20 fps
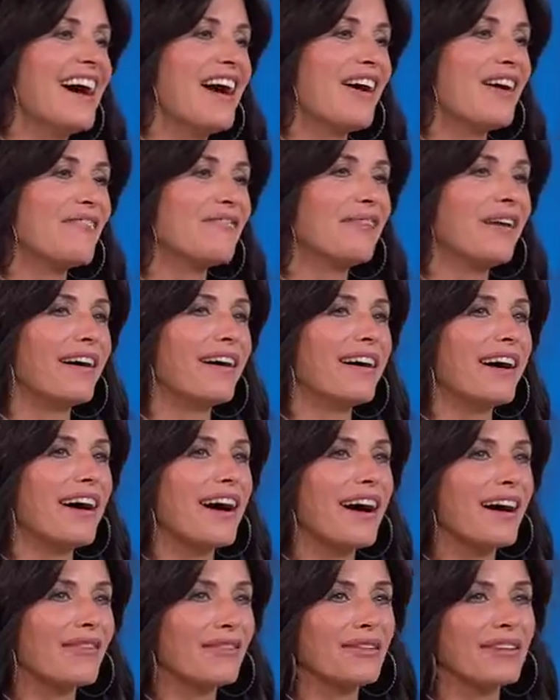um,
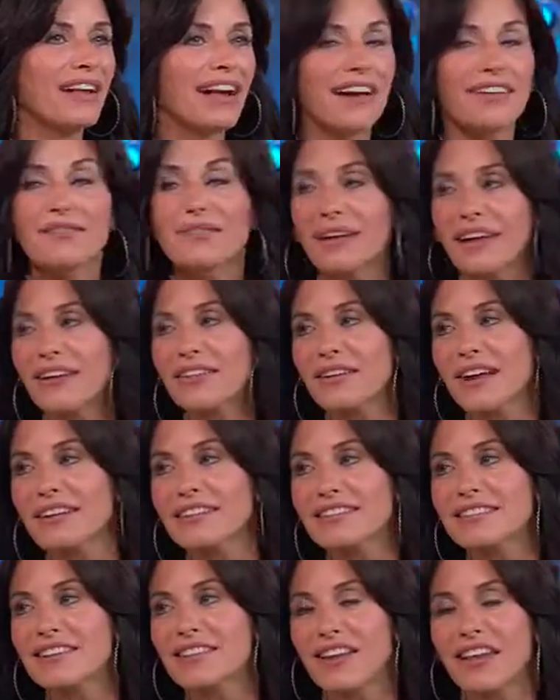I will, have, but I, I,
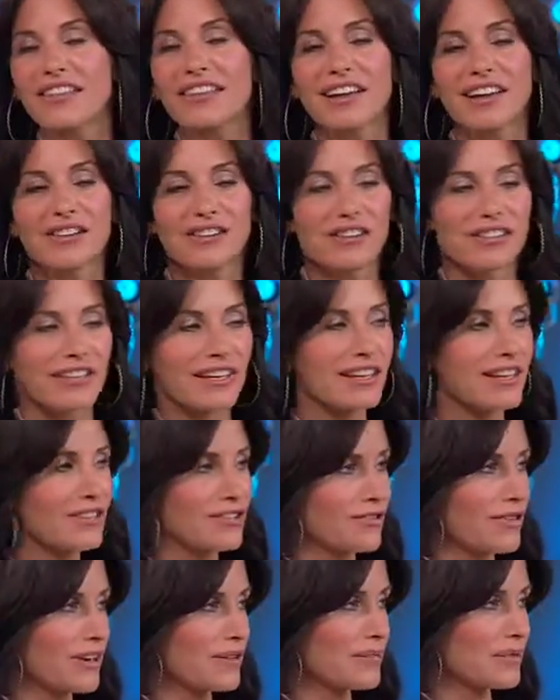I think I think
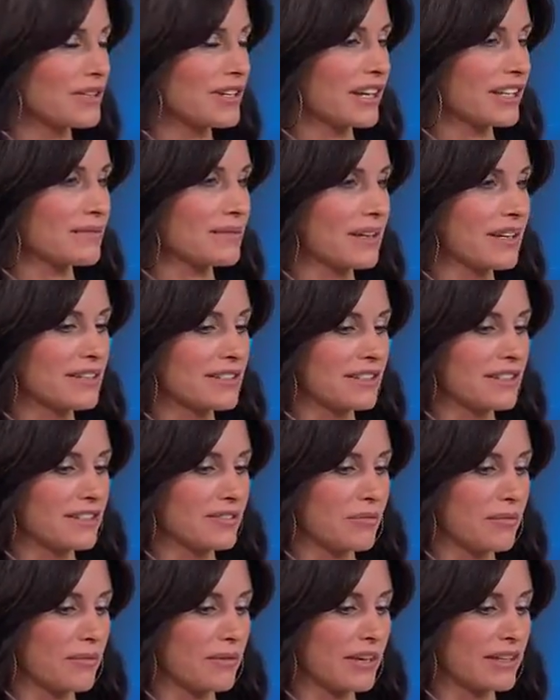he's trying to protect me because he
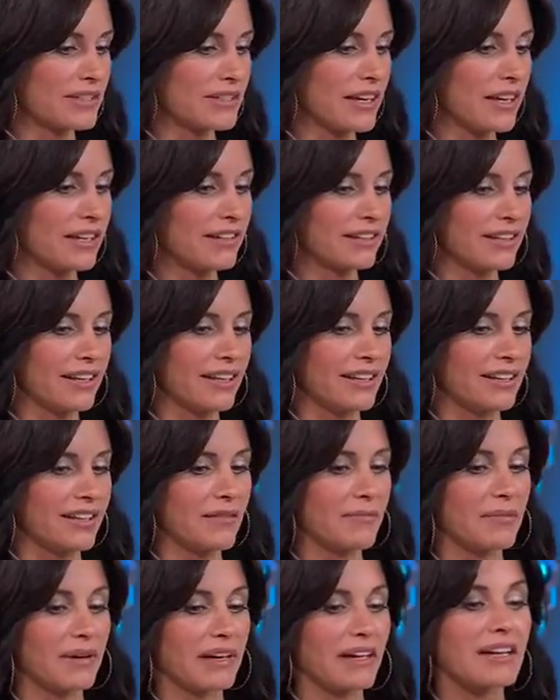doesn't want me to say
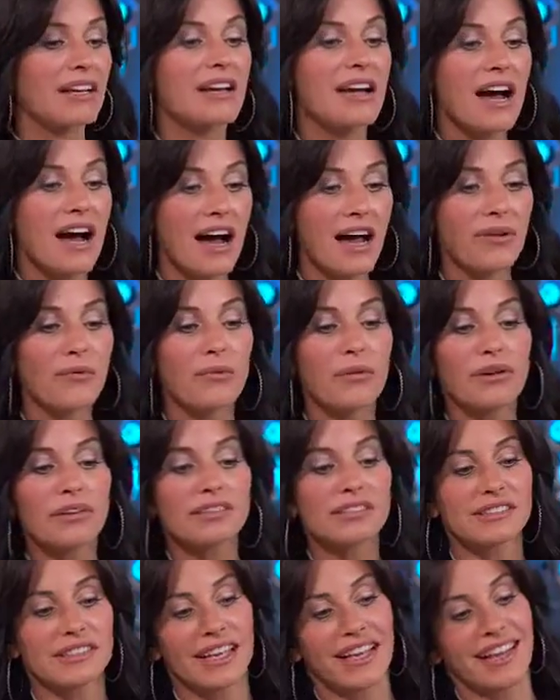anything. But I will
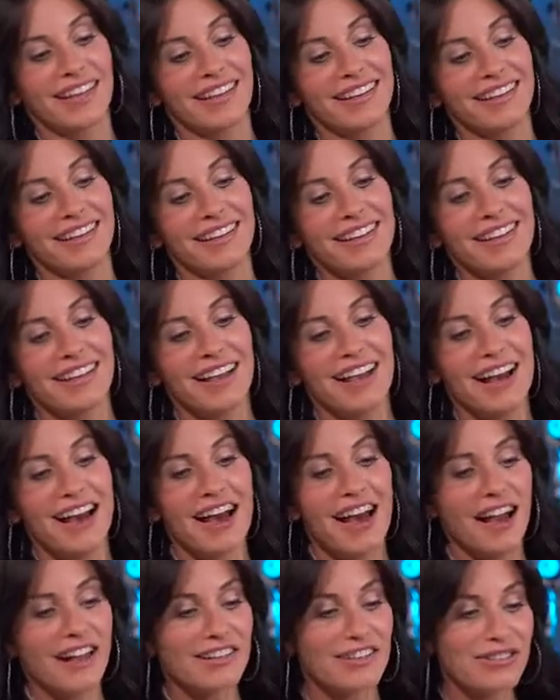say,
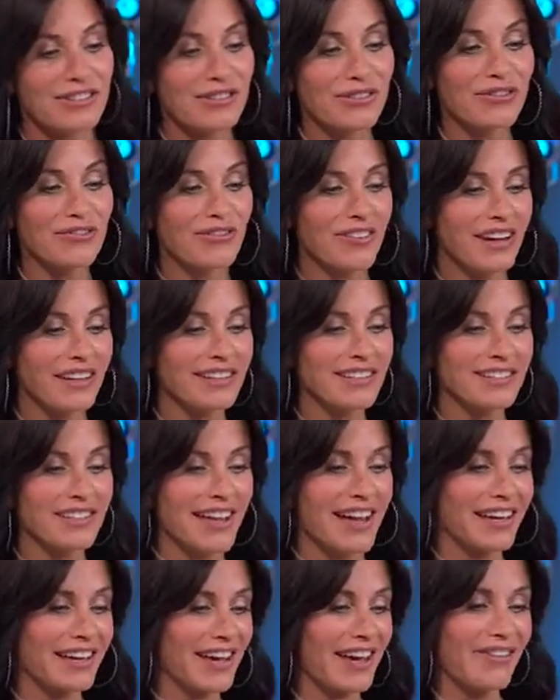I do find
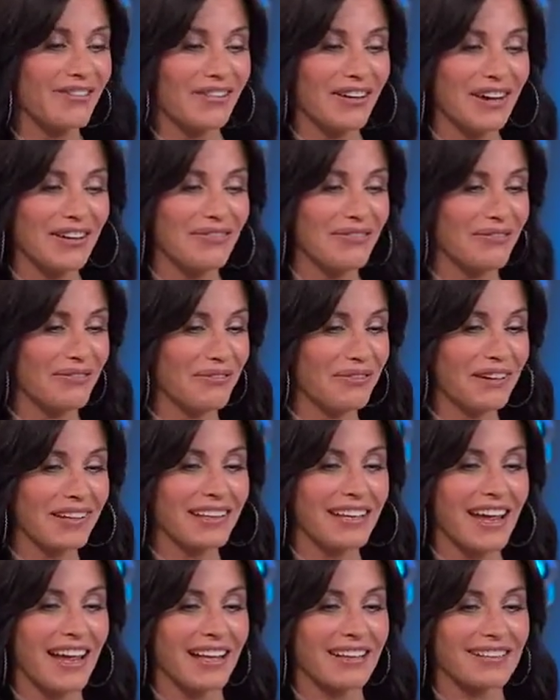Zac Efron
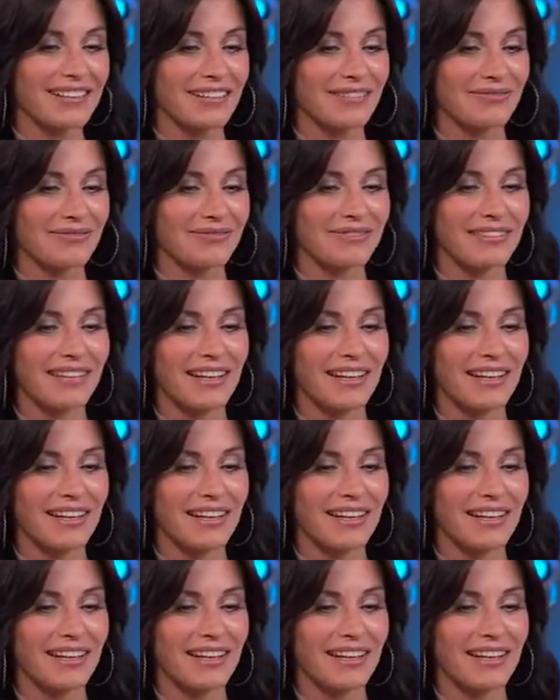really handsome.